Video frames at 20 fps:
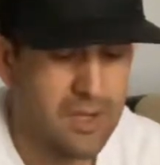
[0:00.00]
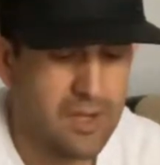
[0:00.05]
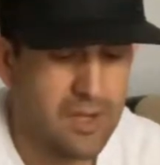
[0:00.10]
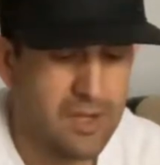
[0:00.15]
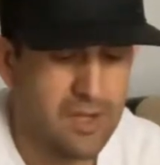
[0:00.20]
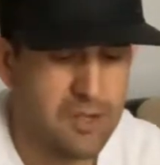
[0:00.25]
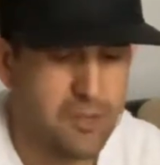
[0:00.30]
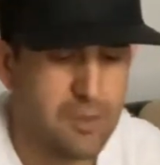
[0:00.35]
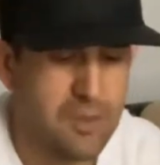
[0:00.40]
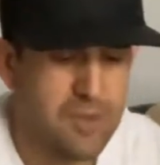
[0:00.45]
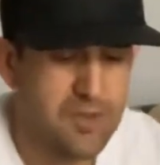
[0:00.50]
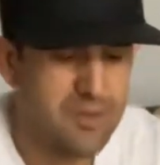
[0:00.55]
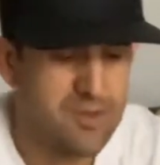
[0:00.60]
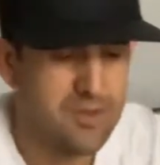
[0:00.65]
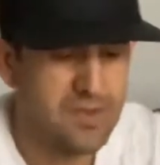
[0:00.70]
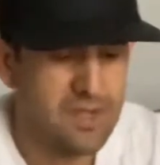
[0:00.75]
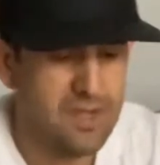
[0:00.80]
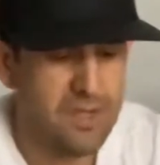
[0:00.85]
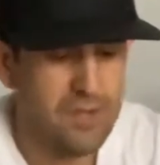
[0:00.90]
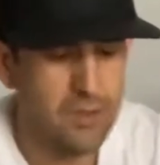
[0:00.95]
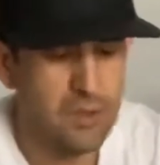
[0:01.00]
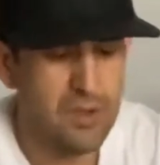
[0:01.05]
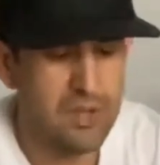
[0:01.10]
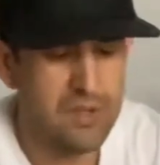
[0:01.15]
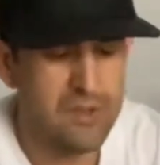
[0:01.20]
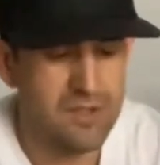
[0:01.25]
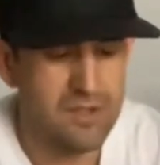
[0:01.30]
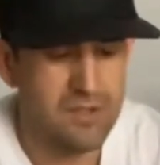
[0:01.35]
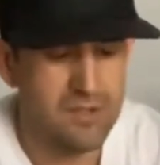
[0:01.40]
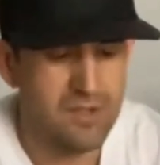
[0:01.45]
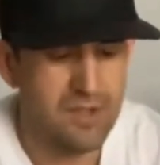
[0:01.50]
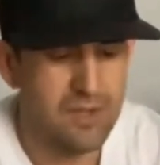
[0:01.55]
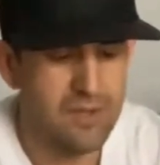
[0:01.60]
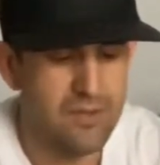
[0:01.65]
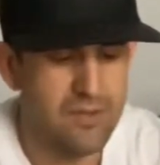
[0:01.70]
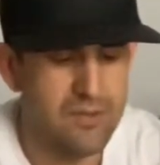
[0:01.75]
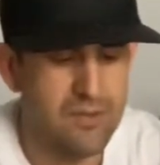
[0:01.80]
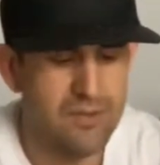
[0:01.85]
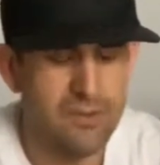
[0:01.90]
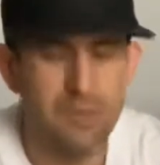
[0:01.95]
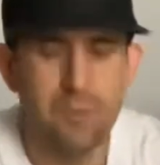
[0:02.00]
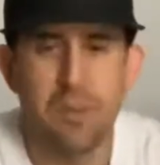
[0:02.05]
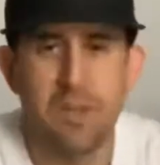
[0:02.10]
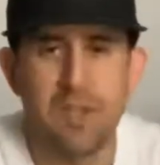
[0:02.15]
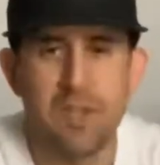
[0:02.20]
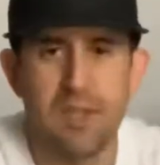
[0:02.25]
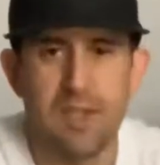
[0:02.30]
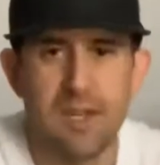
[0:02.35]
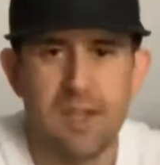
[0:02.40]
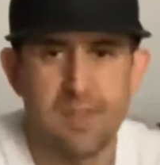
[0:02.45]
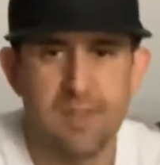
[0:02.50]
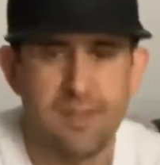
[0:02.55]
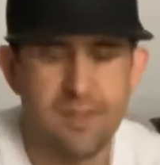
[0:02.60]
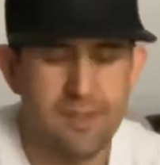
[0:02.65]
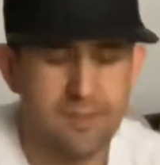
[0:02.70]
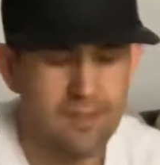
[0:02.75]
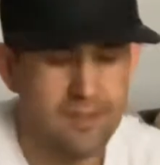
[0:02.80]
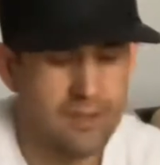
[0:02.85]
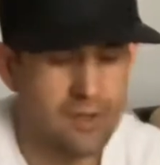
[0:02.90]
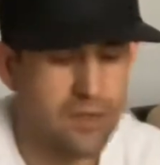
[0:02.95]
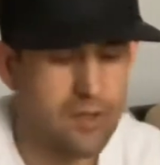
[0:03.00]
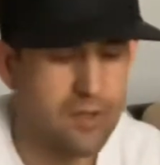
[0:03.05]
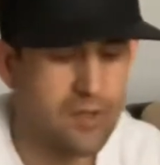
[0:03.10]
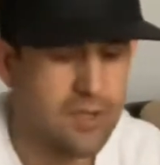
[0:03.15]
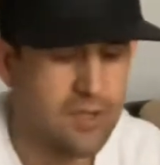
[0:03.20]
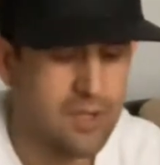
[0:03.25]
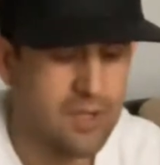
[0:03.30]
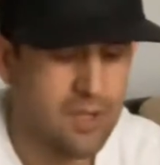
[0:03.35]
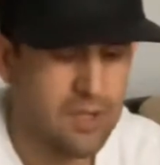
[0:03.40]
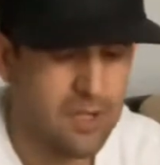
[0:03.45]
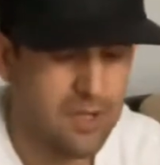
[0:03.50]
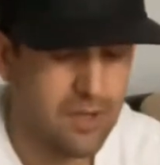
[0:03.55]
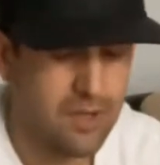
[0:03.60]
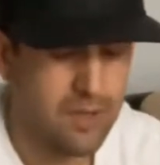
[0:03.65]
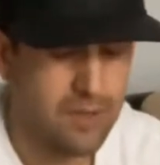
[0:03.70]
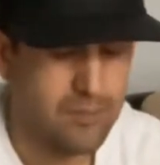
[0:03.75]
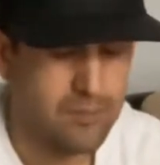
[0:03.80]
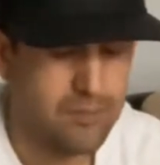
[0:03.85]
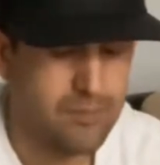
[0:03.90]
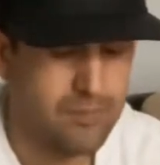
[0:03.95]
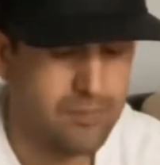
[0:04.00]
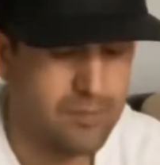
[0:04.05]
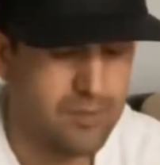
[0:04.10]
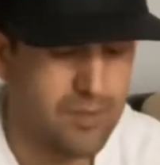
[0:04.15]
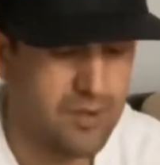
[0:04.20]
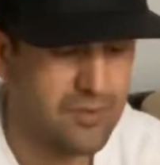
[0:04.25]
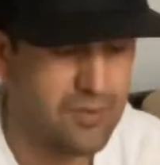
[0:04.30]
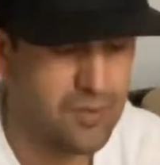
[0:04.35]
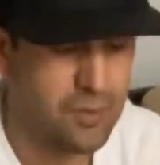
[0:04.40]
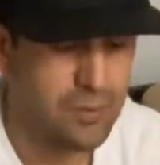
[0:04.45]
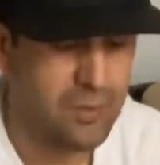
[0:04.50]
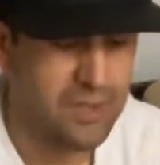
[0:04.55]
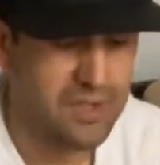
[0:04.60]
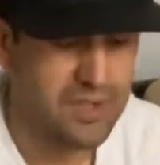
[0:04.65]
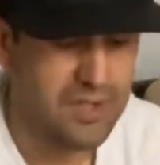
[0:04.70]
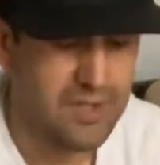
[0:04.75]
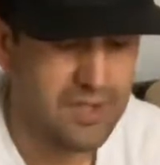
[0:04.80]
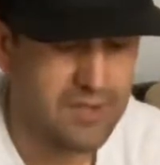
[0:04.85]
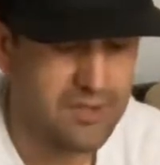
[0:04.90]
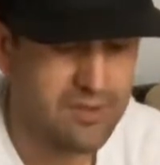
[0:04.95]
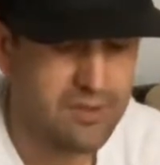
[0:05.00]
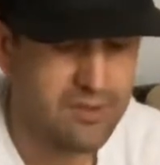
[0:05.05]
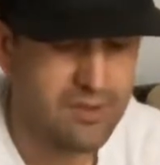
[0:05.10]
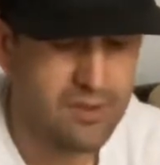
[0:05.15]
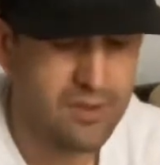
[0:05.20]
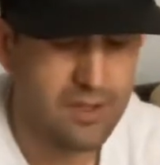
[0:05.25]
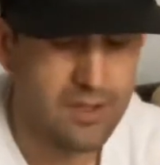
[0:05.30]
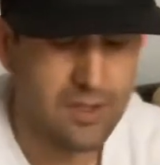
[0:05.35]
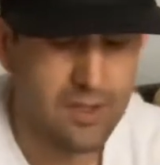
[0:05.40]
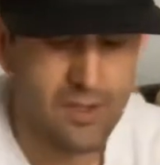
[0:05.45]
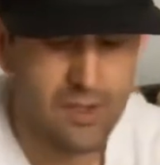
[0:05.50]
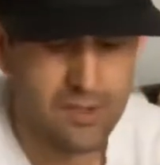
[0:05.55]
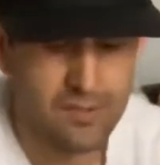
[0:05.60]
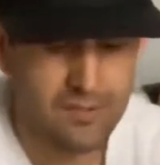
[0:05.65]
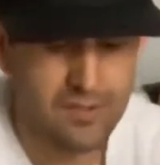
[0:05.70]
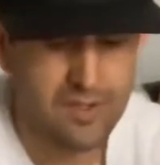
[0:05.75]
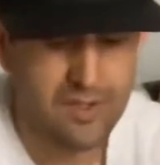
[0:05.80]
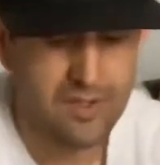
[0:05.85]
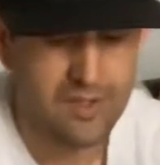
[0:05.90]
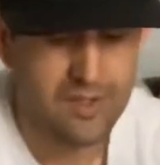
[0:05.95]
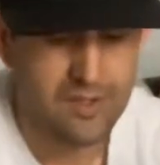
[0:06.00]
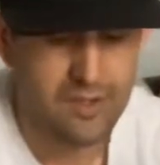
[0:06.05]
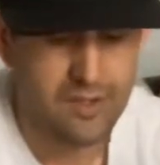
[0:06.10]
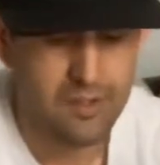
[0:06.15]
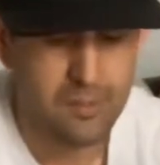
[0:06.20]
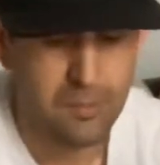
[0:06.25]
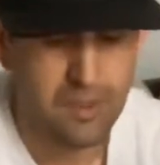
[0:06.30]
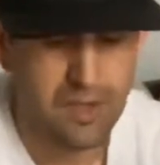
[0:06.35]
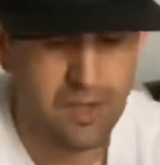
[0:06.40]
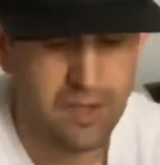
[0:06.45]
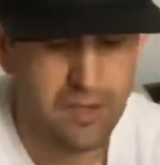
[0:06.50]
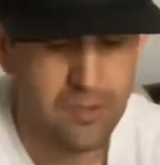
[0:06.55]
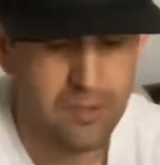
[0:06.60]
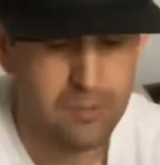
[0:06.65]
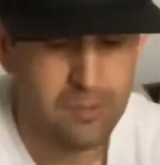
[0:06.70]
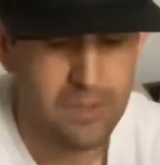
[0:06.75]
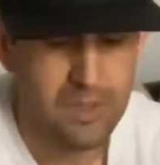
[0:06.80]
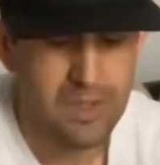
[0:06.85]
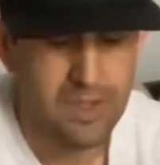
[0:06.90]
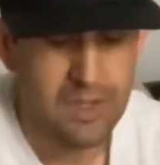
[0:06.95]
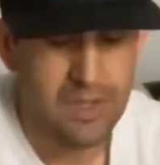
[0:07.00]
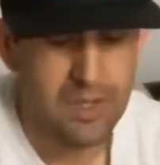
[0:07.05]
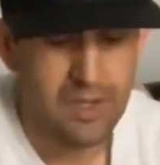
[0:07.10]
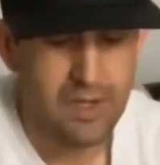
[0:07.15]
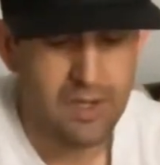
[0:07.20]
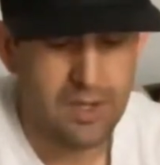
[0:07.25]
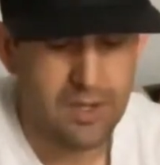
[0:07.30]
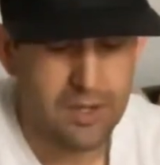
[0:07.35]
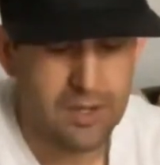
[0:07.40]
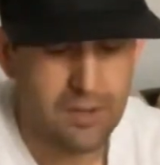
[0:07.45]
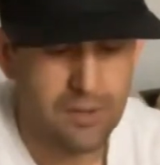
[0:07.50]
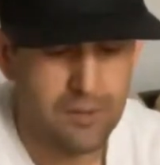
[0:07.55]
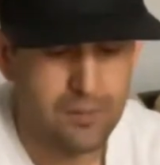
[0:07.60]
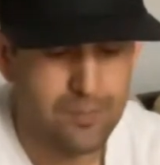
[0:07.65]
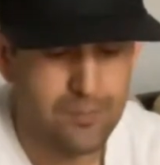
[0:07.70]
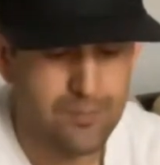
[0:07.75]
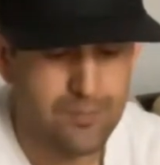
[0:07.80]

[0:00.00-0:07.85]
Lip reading: experiences anyways outside of spin classes, so they feel really nice, good venting on the bottom. Yeah,